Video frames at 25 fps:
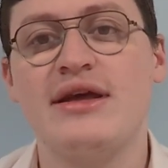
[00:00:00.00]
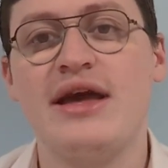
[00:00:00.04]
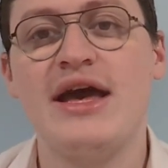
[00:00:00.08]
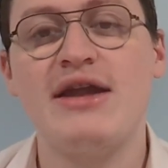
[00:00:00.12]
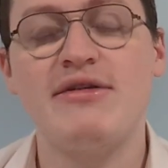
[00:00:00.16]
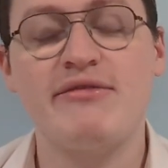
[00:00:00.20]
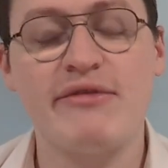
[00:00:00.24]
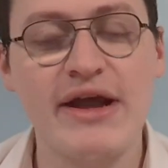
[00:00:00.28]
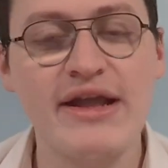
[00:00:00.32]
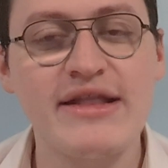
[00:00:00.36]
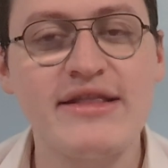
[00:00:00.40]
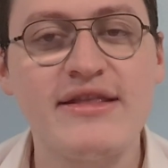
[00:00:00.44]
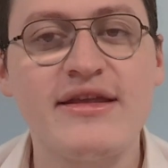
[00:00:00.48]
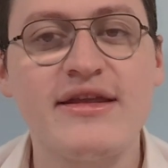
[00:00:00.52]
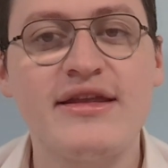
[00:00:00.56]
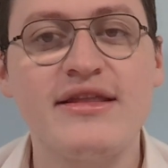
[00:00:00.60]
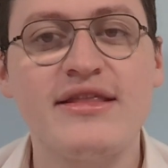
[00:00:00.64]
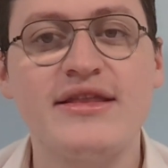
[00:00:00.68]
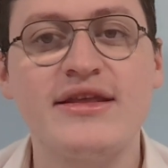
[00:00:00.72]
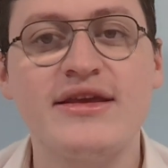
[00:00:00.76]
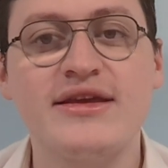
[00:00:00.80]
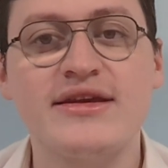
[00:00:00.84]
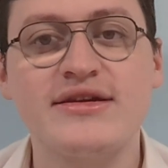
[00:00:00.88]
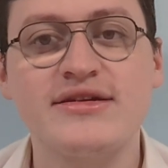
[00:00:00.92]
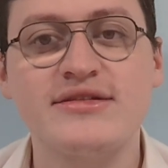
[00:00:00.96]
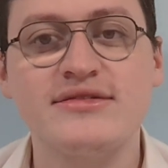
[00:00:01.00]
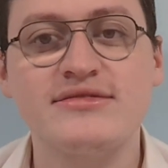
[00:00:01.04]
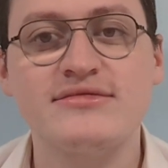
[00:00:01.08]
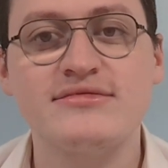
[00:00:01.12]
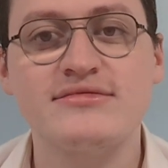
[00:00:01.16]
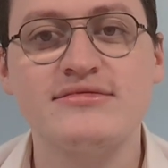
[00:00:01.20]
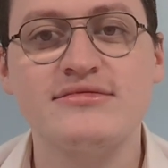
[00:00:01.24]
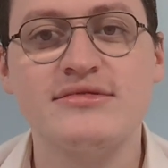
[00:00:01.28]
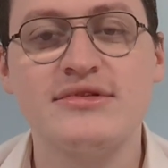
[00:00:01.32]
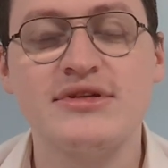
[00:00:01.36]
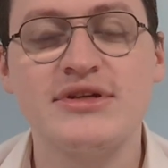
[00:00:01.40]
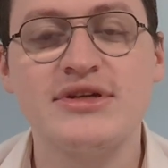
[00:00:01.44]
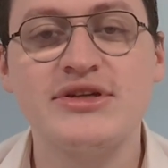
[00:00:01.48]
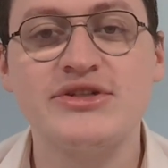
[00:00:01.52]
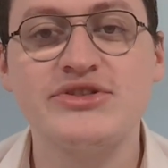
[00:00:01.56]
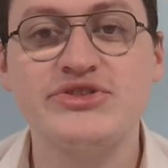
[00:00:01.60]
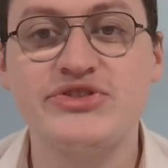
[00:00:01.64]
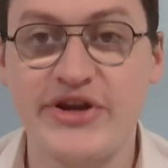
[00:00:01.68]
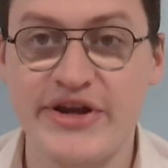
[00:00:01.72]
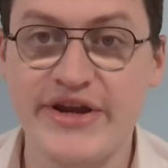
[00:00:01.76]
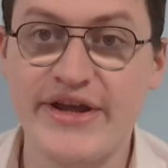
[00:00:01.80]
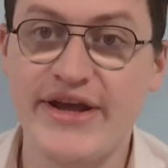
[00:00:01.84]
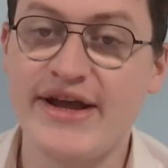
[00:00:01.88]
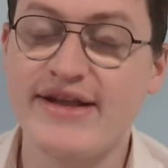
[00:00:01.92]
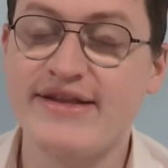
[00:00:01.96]
And right then and there,
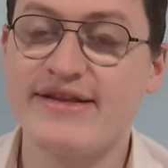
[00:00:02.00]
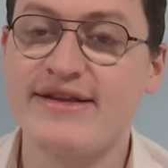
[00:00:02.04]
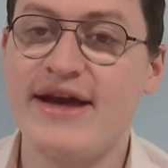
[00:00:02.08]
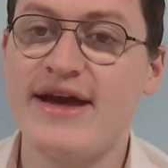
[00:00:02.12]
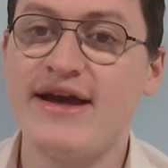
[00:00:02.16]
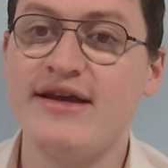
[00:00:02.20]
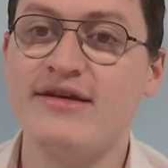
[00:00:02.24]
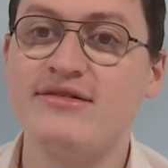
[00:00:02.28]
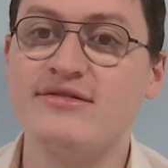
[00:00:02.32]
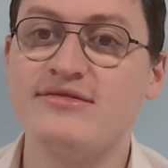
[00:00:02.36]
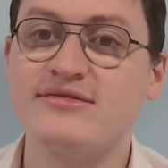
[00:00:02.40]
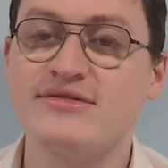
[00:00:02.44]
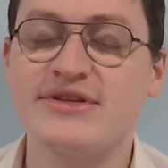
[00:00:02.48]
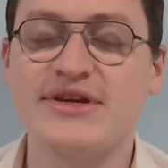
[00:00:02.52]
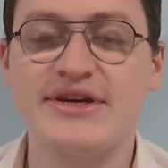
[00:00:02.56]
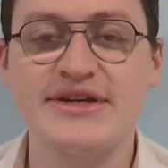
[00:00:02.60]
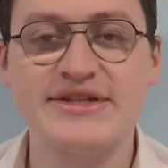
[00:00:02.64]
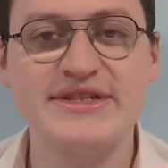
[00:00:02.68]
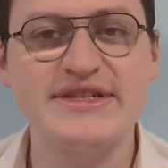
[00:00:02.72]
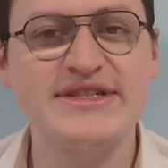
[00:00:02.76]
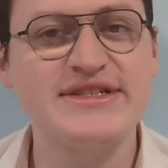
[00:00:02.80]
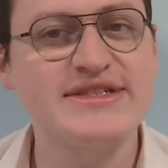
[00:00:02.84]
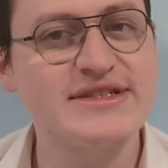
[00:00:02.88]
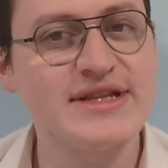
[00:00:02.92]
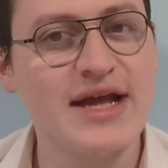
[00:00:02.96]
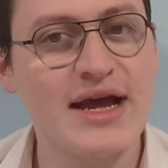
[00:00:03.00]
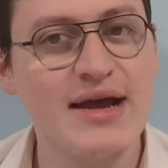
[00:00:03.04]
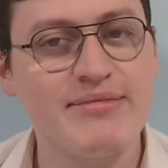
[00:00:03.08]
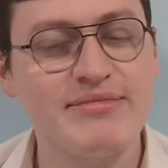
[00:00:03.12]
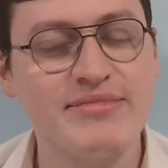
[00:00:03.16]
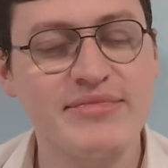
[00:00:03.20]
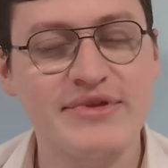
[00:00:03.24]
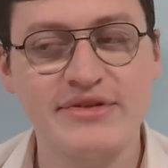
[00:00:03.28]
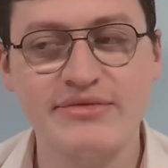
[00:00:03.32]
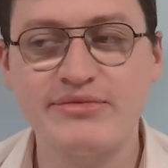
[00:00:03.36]
Johnny got tackled because he stopped.